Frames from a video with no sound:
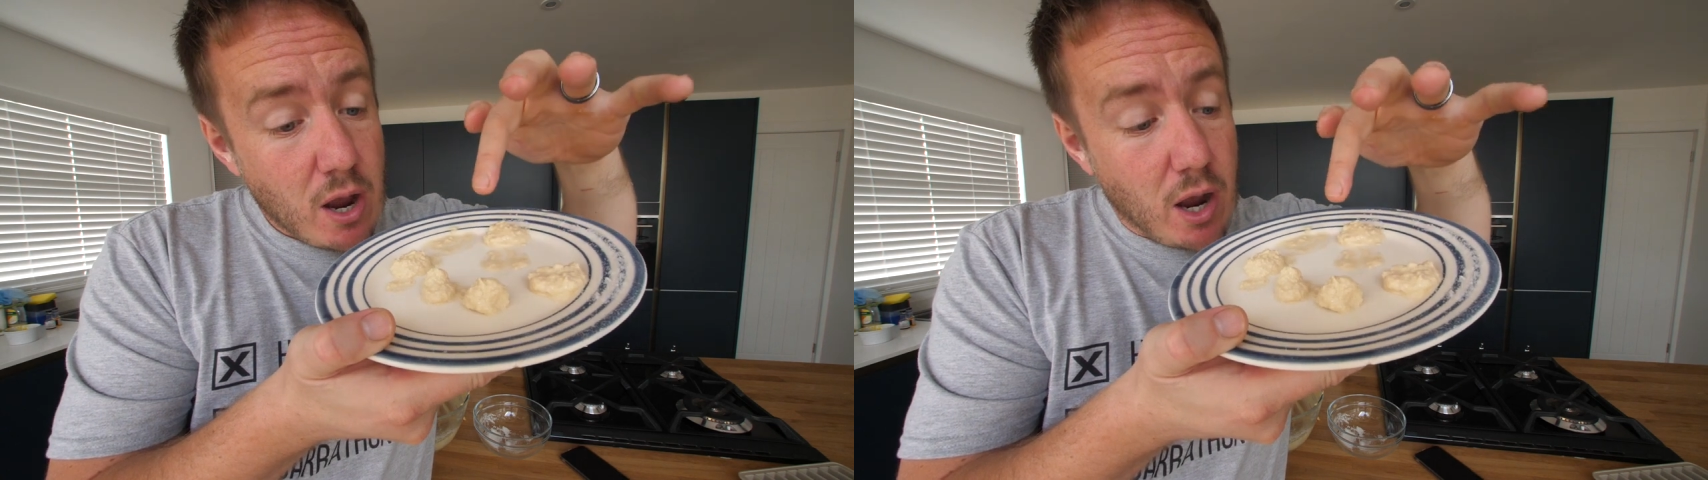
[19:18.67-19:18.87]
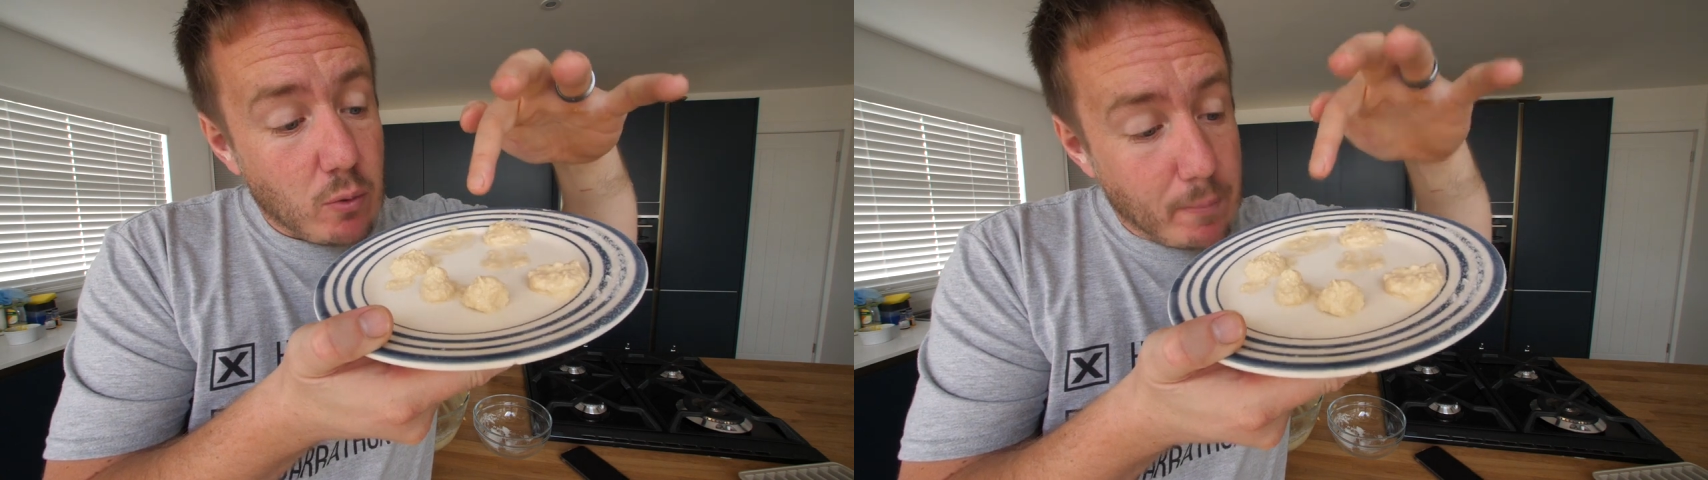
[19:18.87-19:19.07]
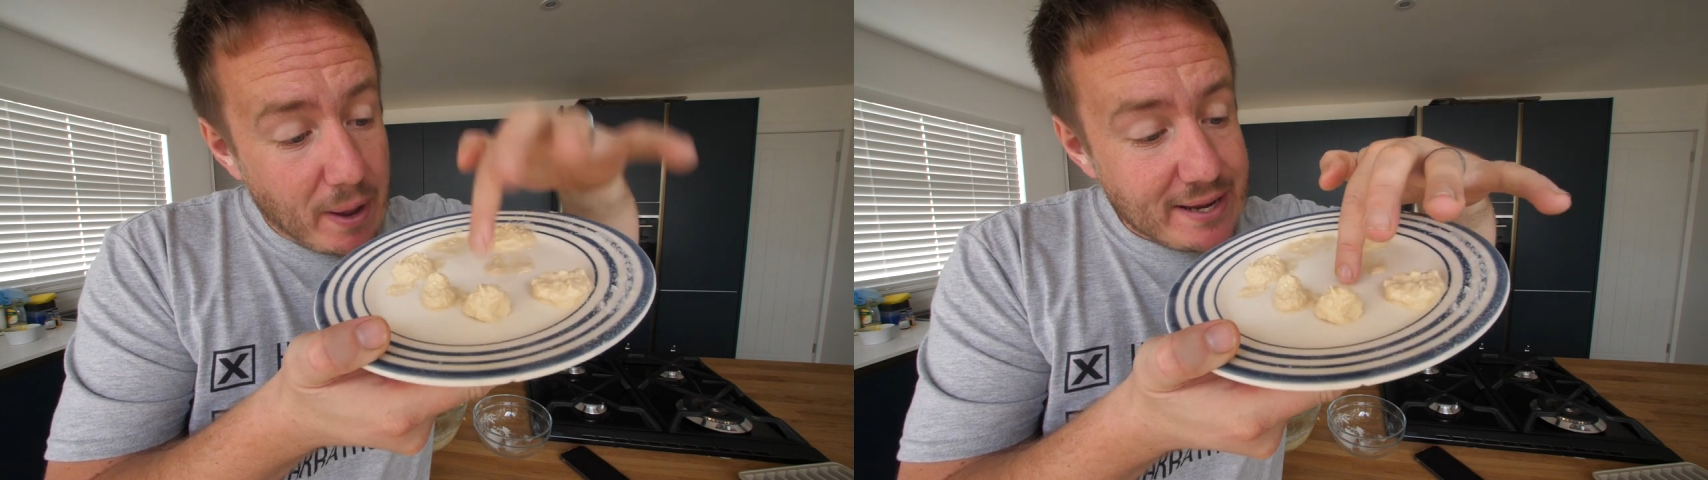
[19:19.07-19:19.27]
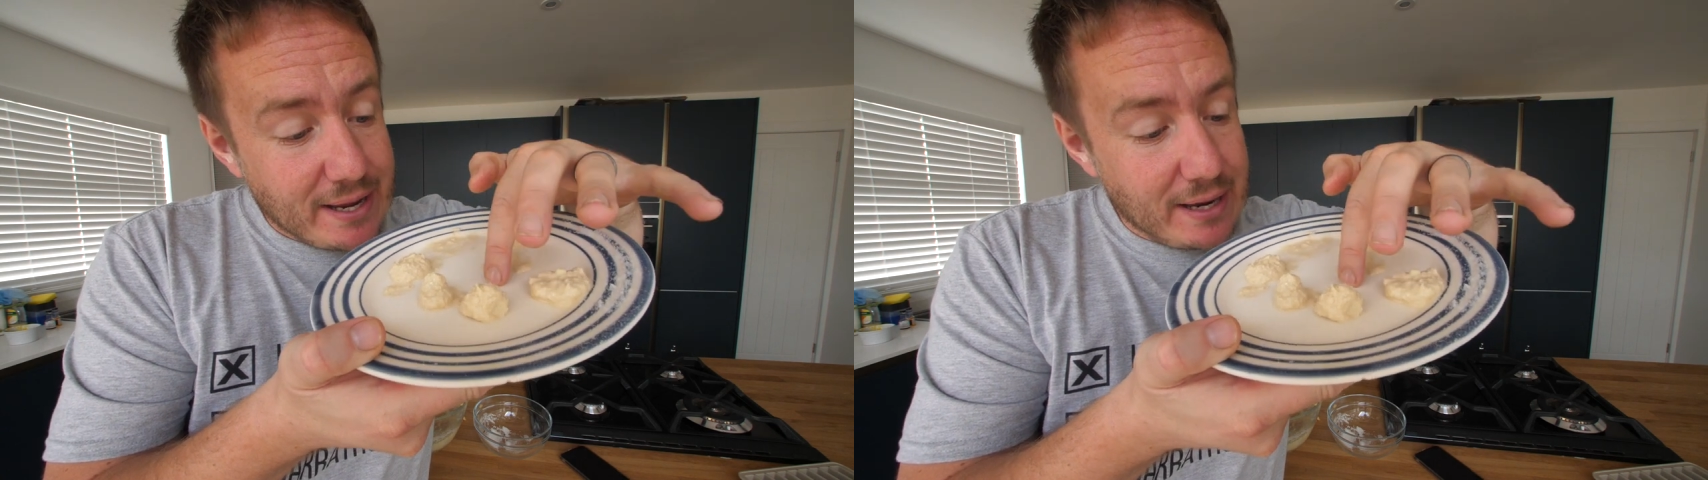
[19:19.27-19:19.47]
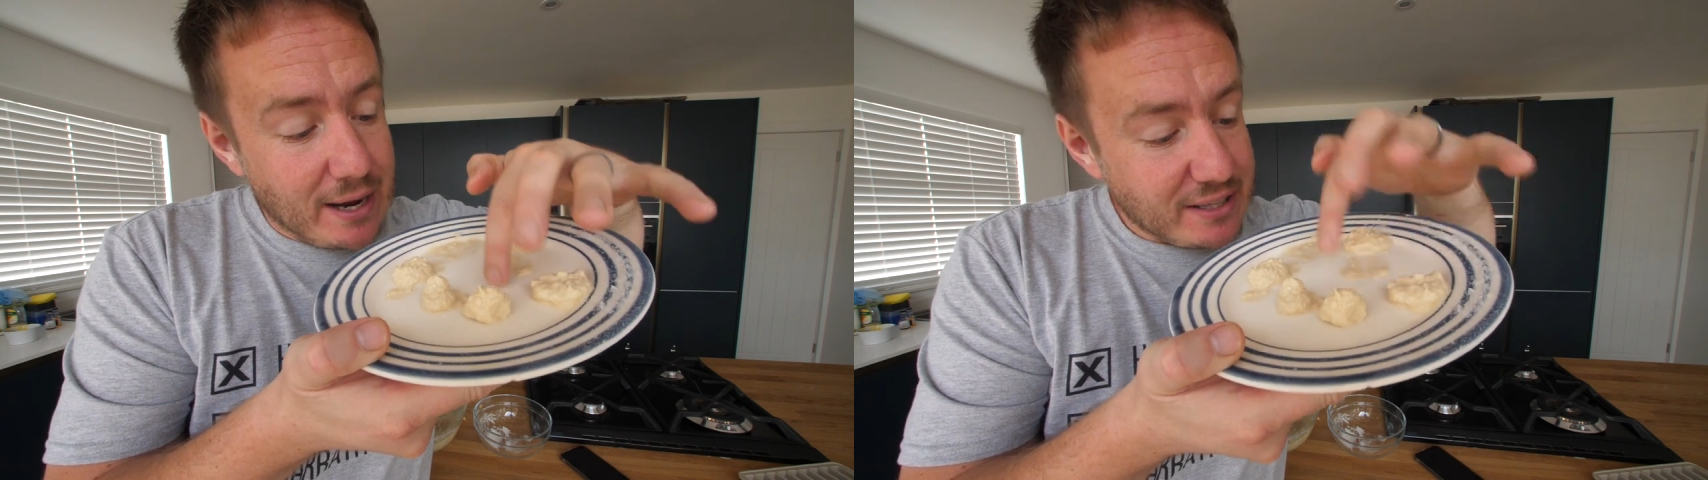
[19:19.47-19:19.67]
We'll
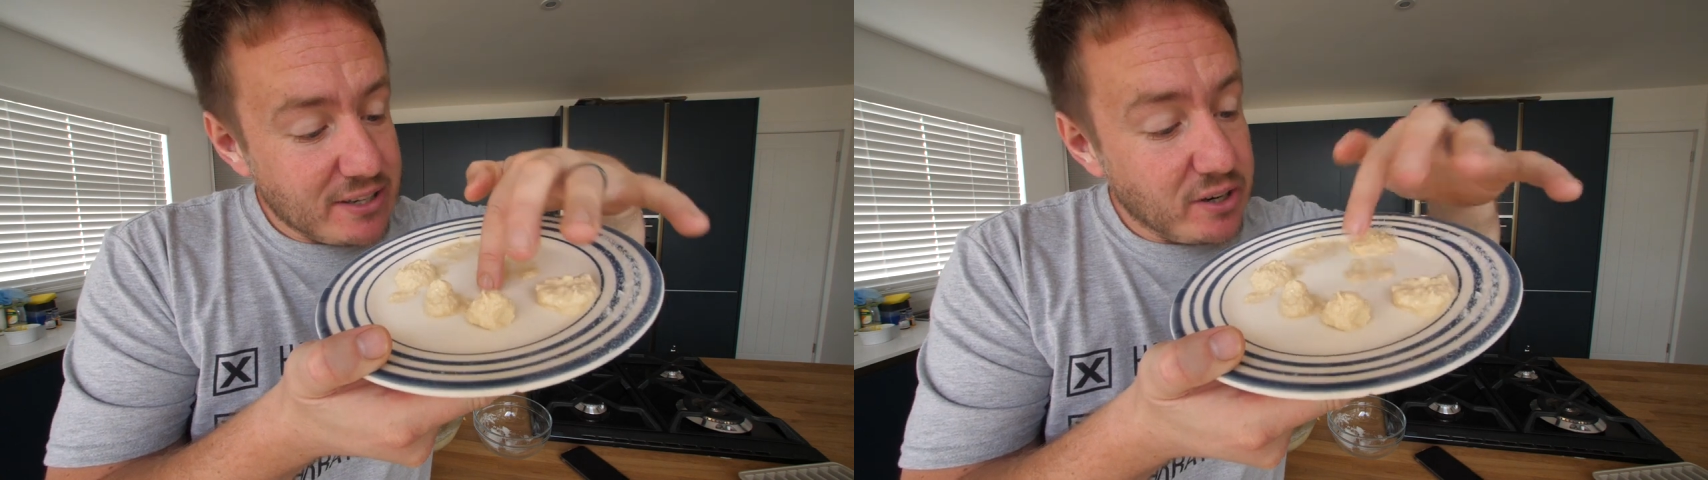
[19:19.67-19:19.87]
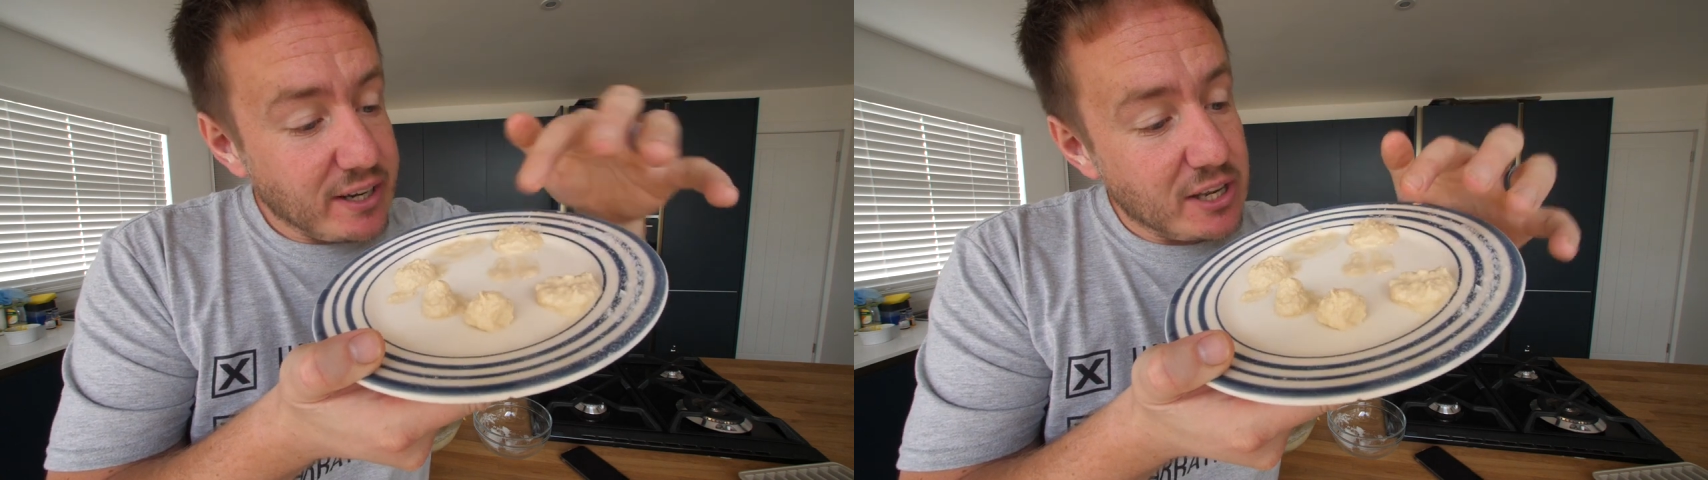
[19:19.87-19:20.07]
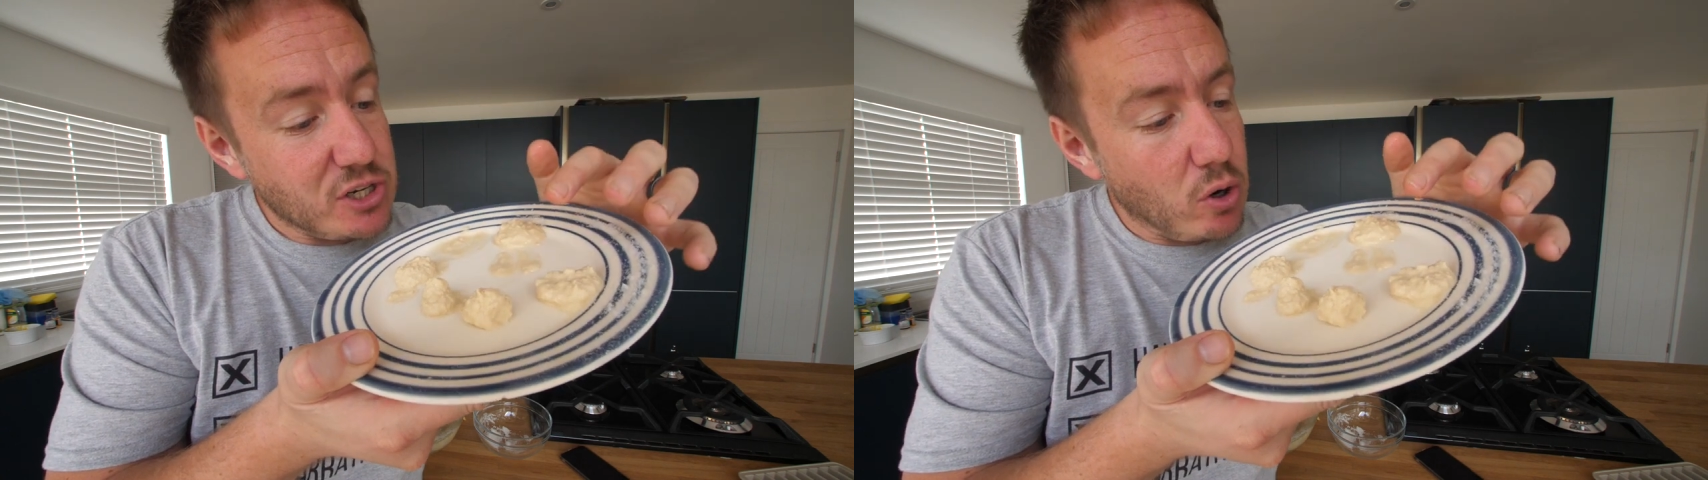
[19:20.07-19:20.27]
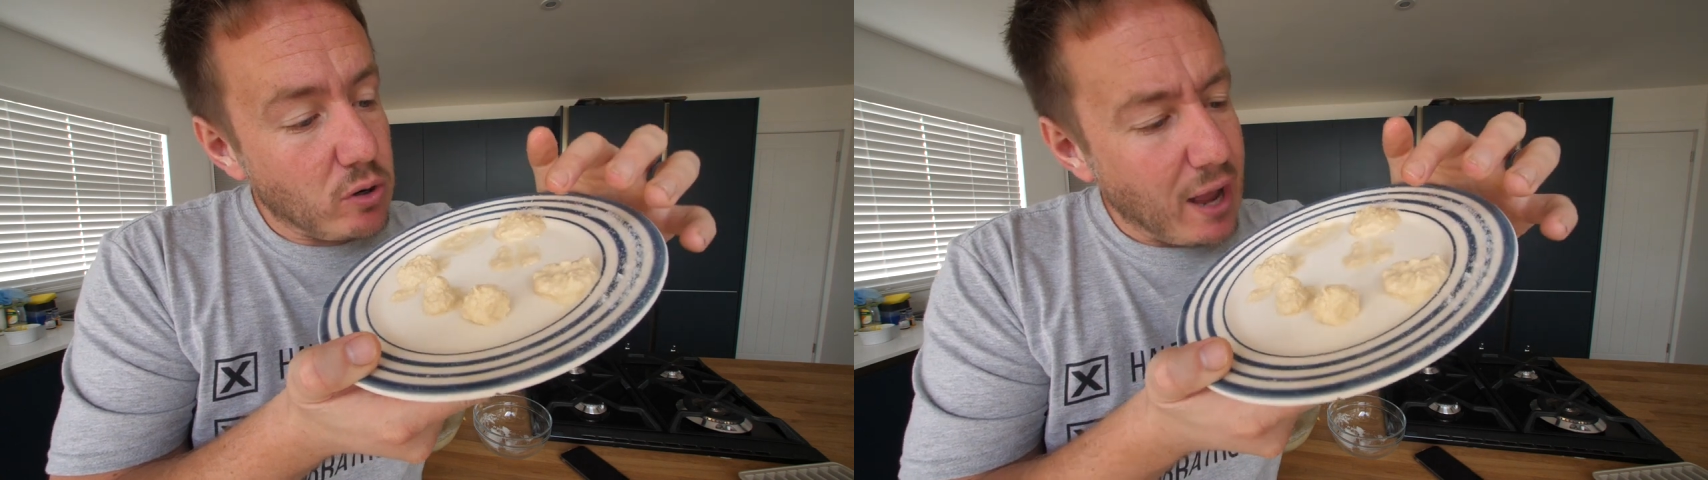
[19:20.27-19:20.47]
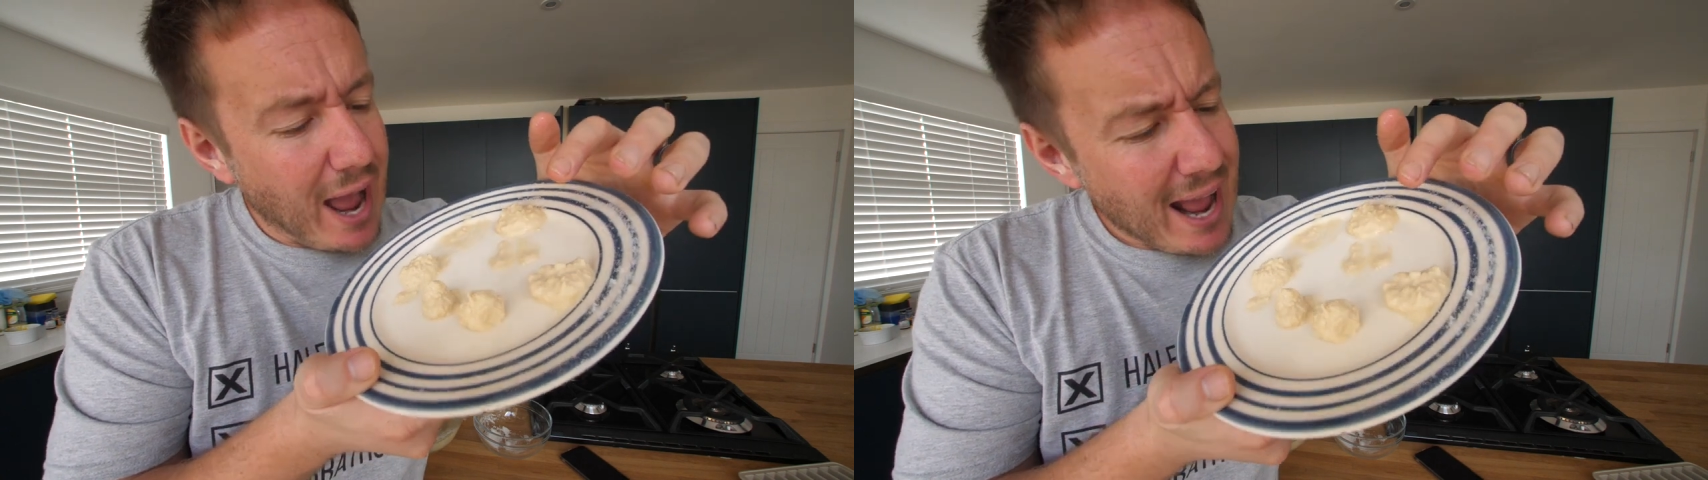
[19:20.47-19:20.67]
bake it and then dunk it in chocolate.